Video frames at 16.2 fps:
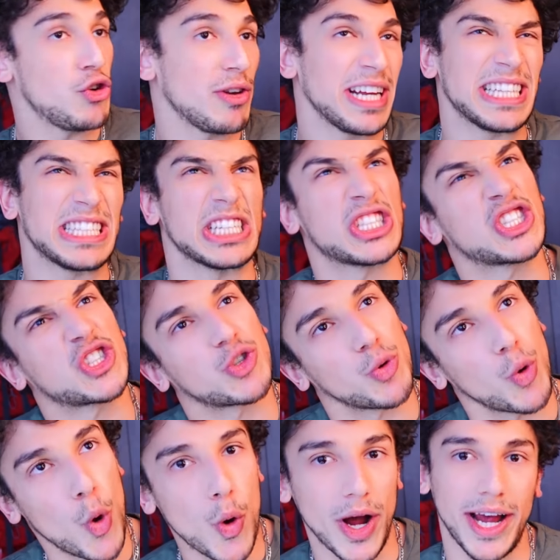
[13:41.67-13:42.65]
Judy
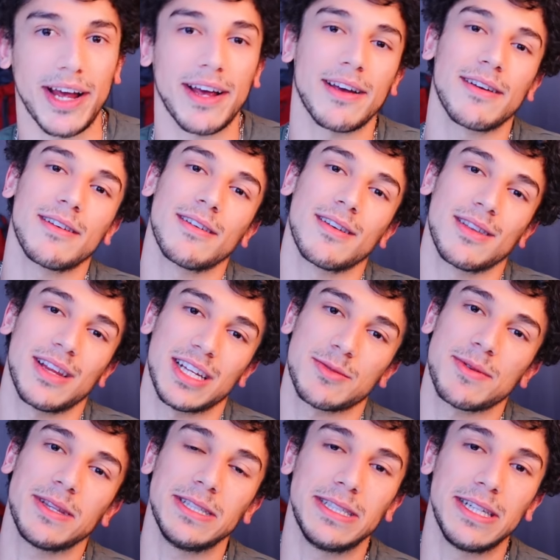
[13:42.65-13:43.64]
Destroy.
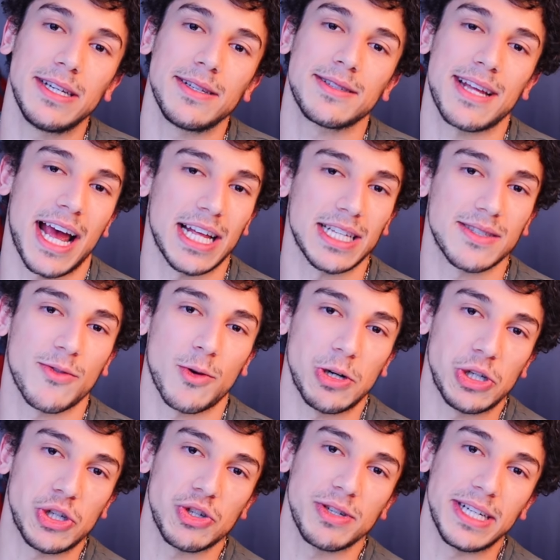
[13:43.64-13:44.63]
That's what the D stands for
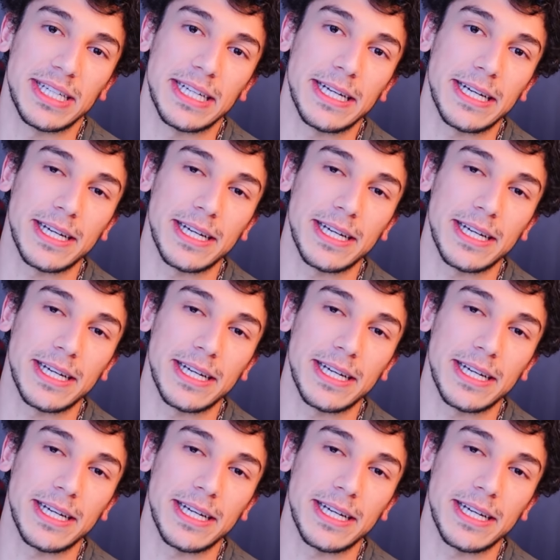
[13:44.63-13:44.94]
in Judy D.